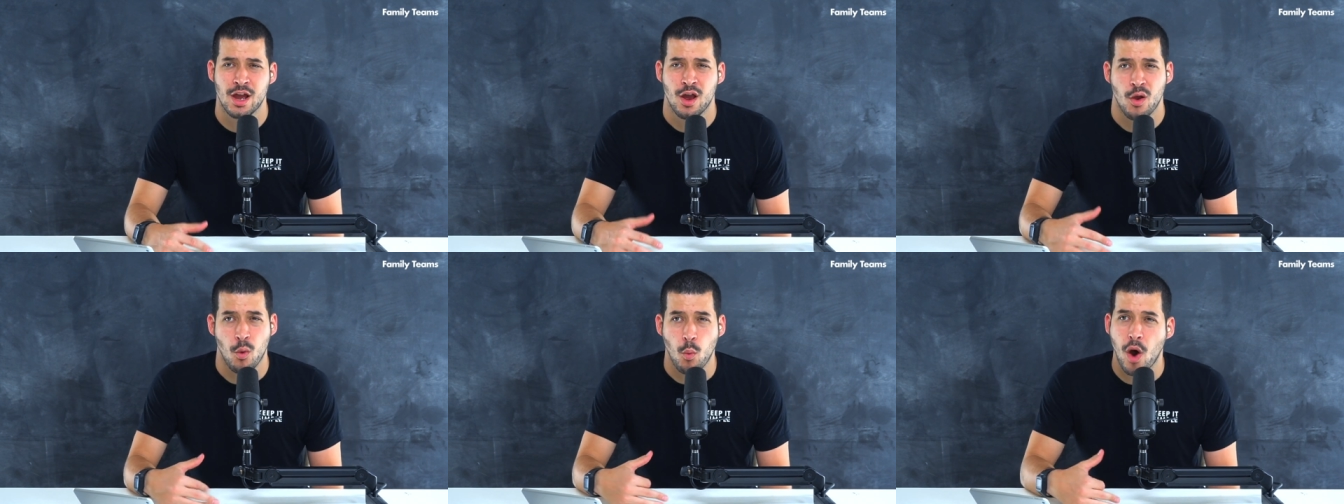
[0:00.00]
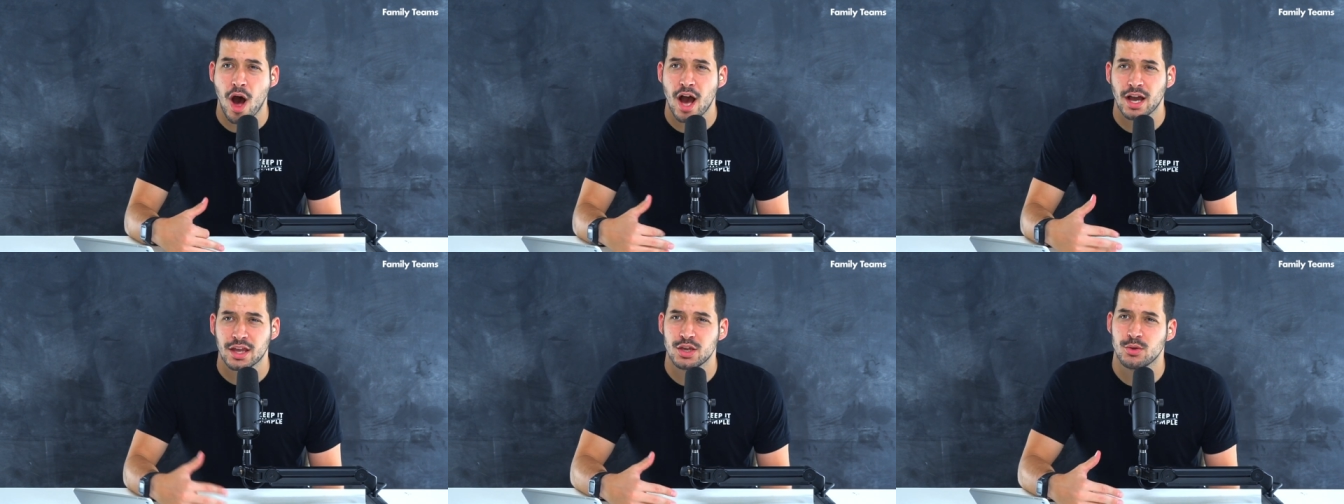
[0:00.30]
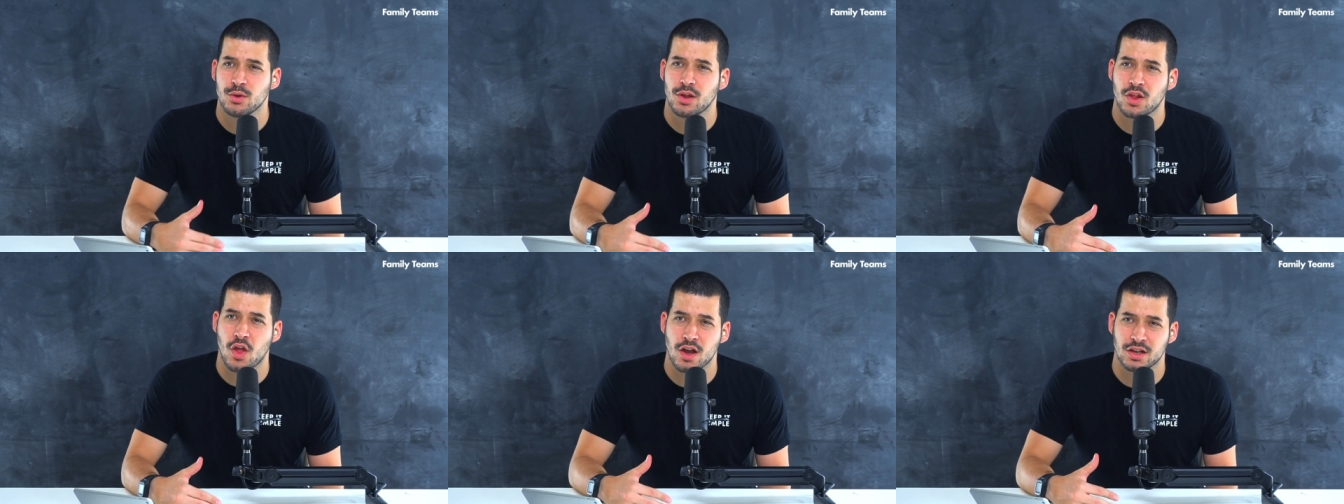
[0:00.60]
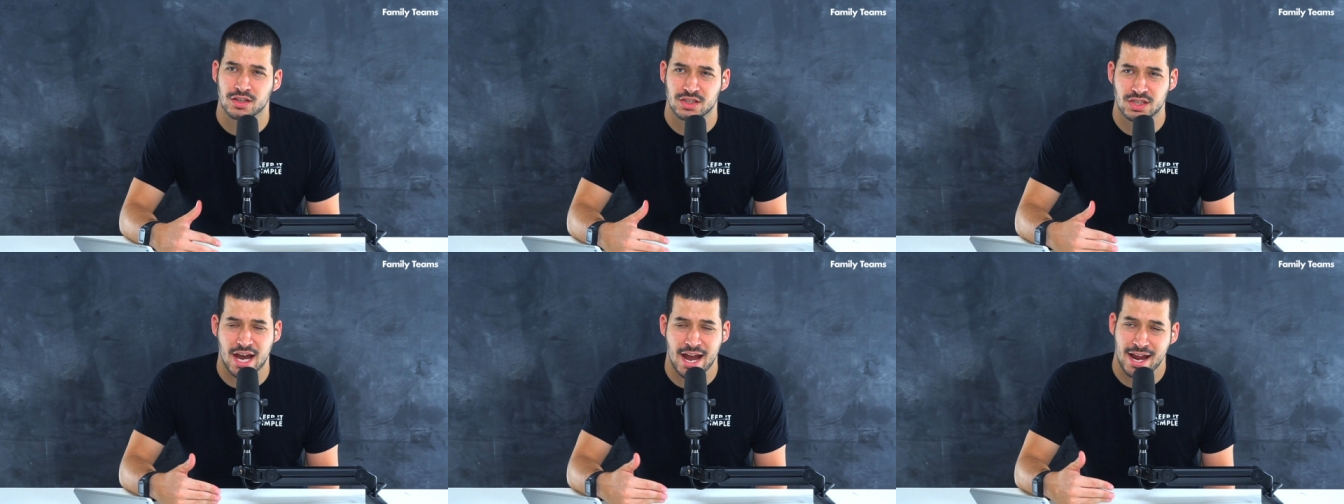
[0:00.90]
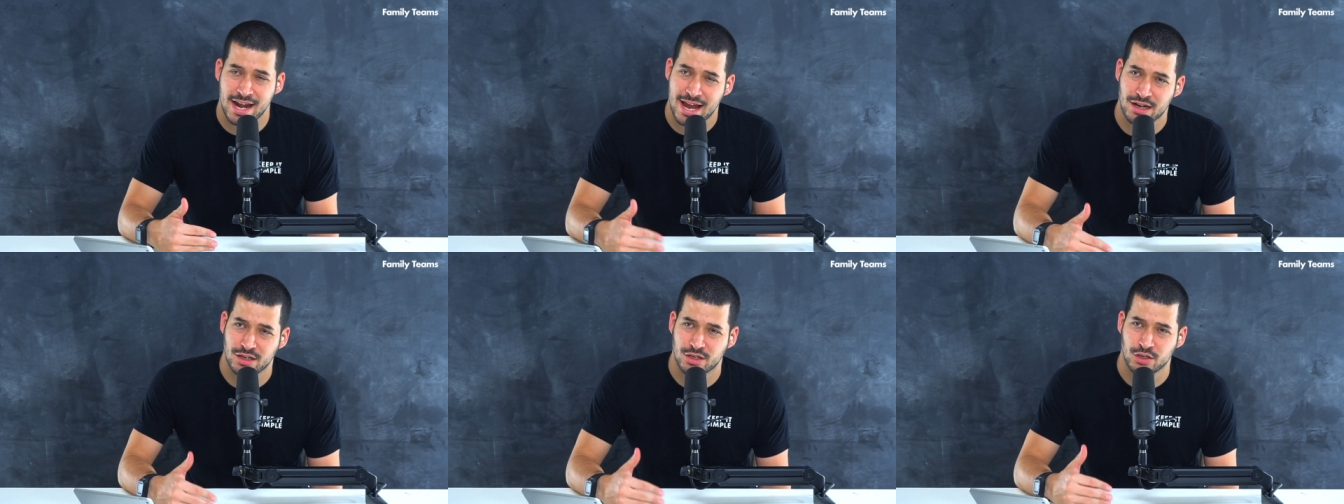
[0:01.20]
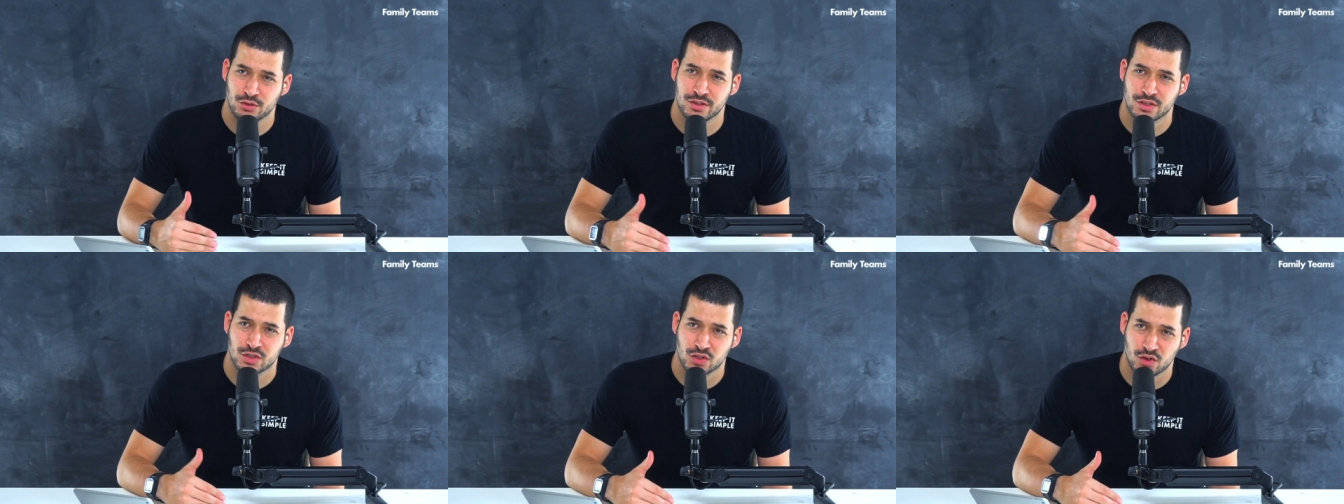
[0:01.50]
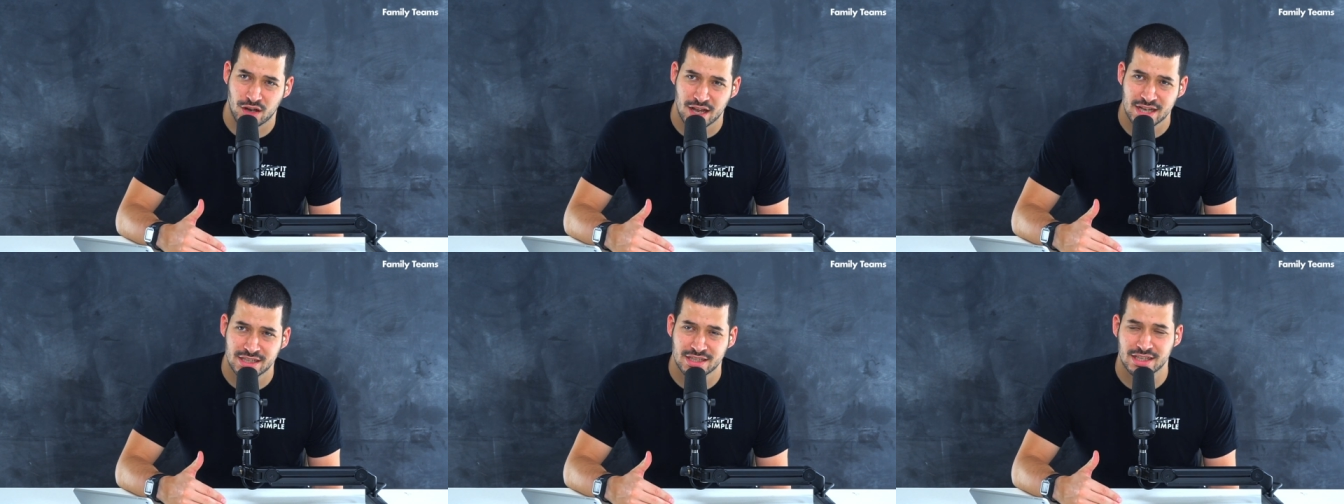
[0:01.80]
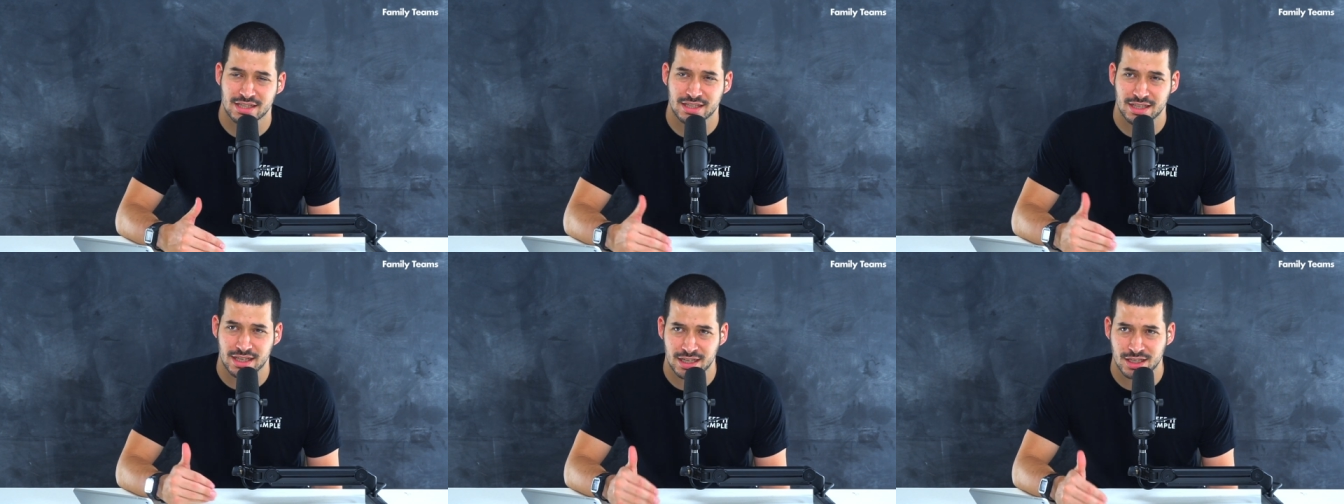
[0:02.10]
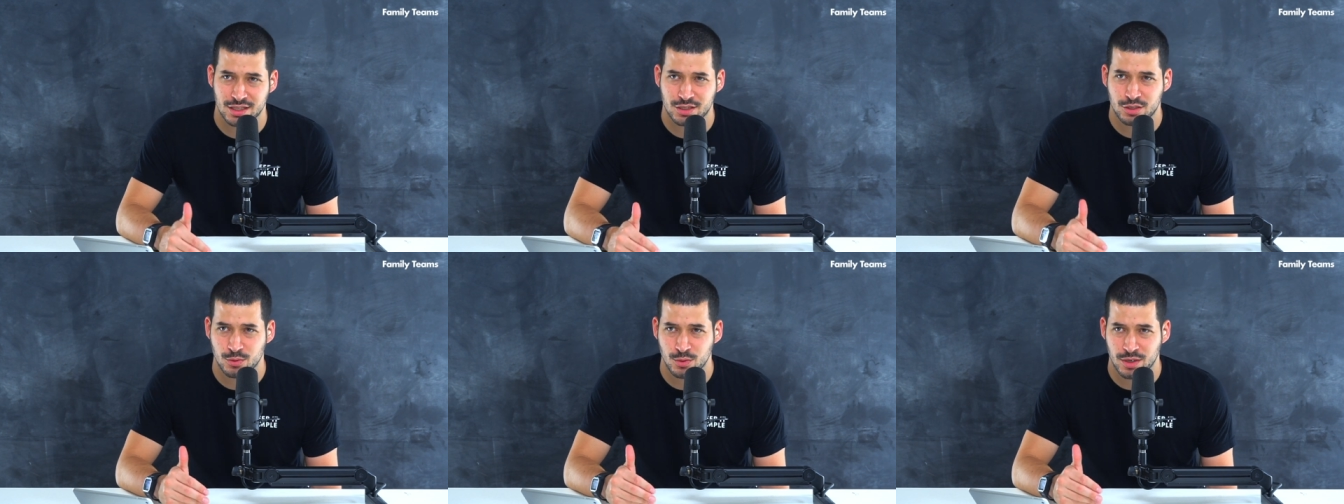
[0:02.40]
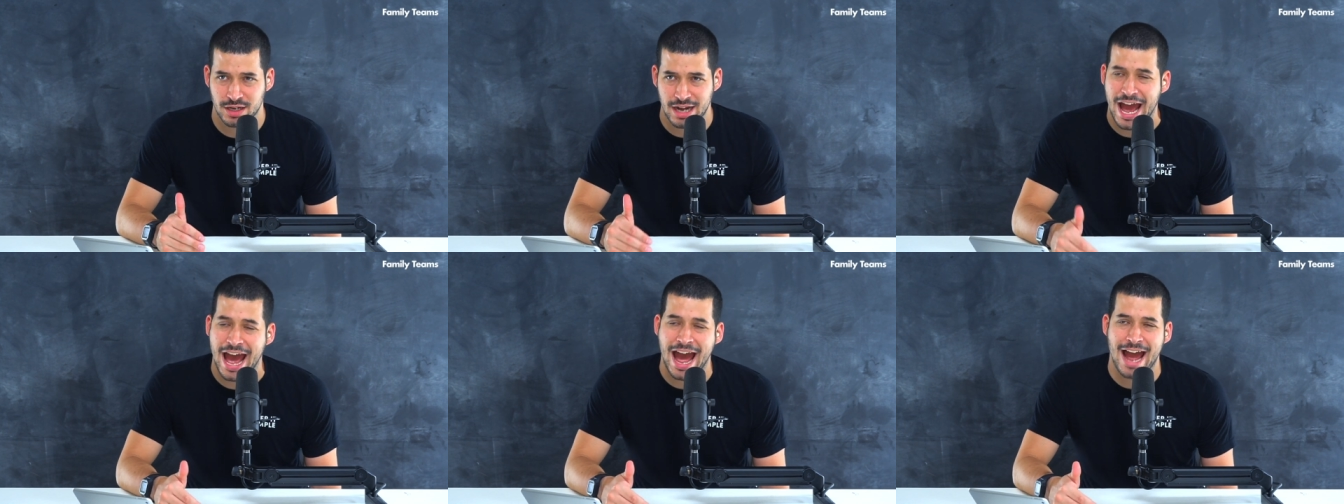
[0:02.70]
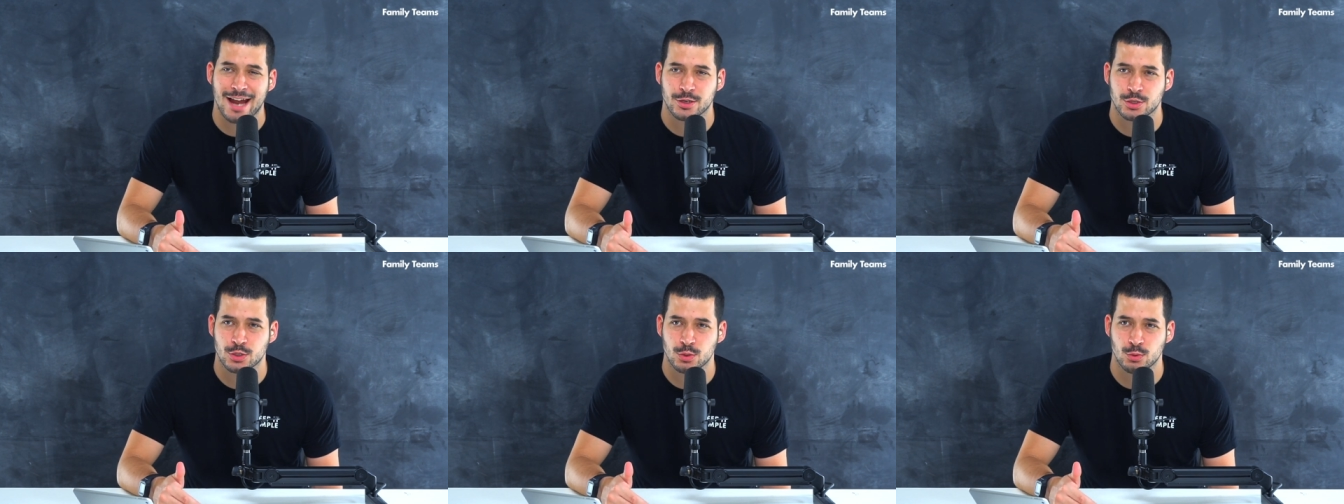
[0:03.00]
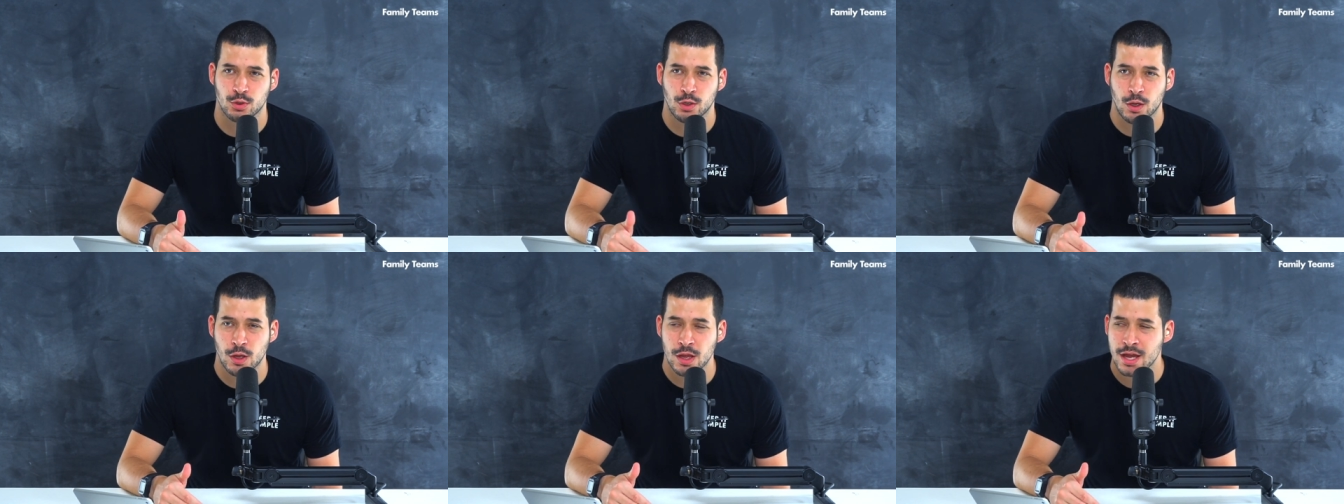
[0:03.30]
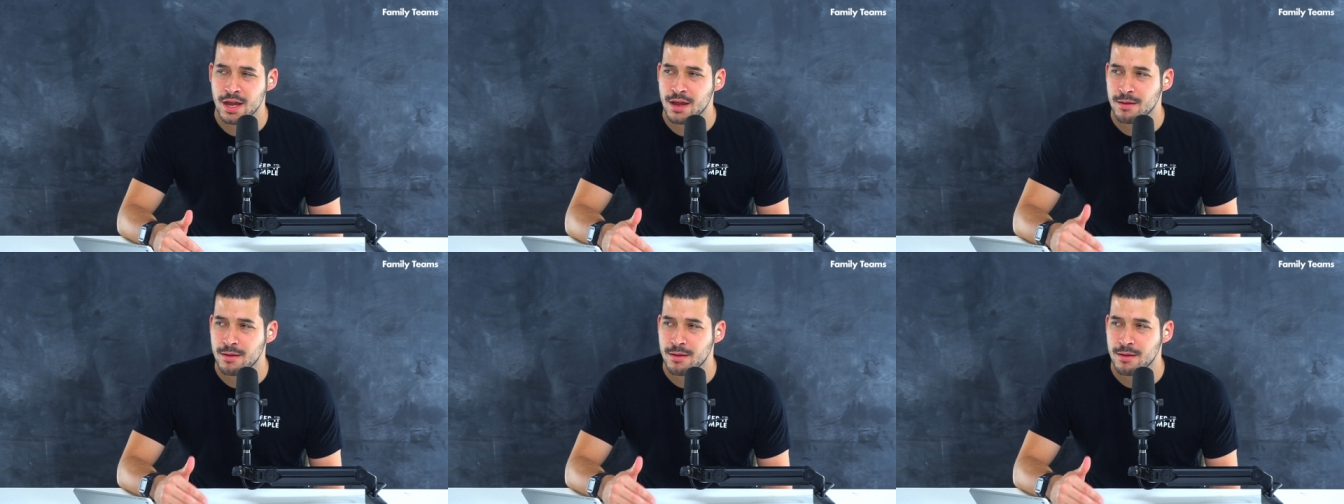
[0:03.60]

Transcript: walk you alongside how to turn this crisis into an actual